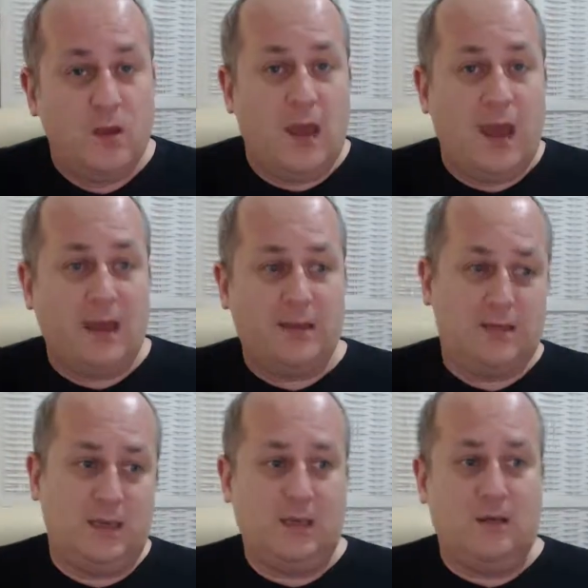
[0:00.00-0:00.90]

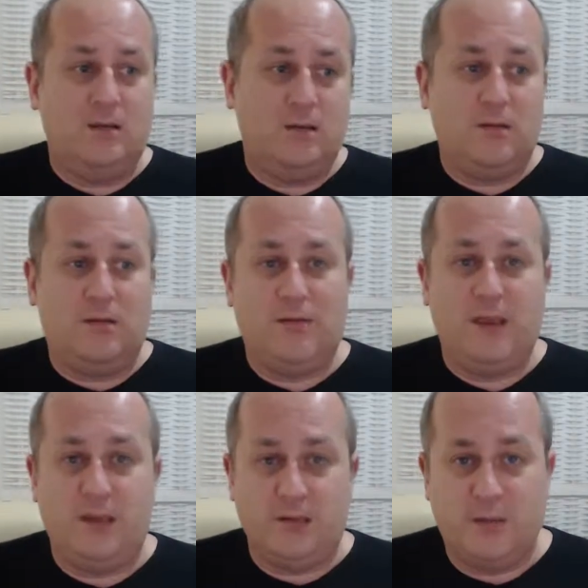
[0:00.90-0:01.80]
asking
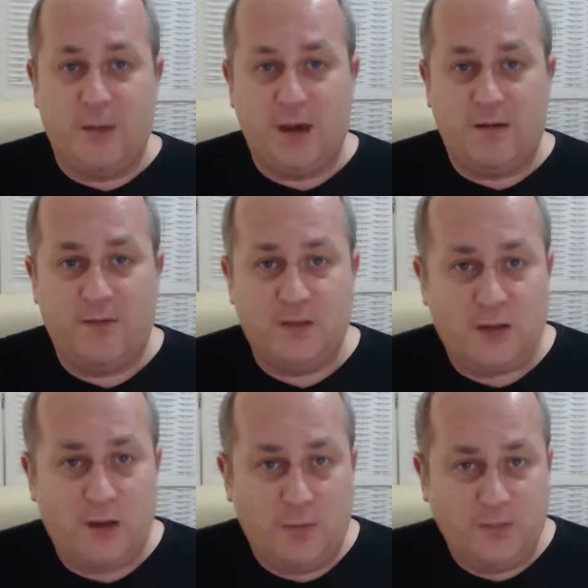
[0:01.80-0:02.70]
things about a
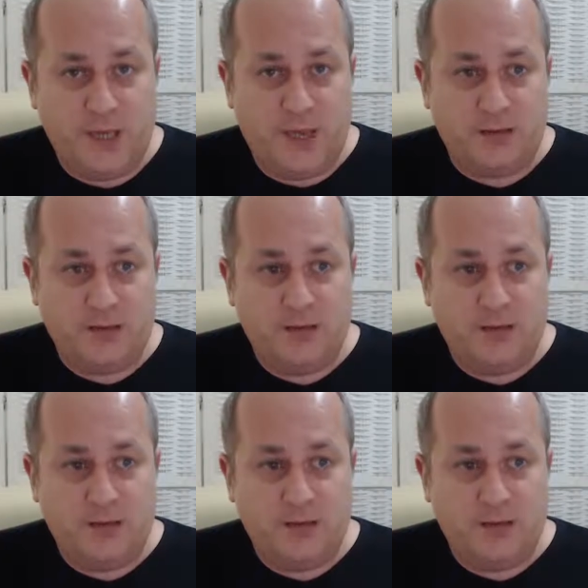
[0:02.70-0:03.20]
physical object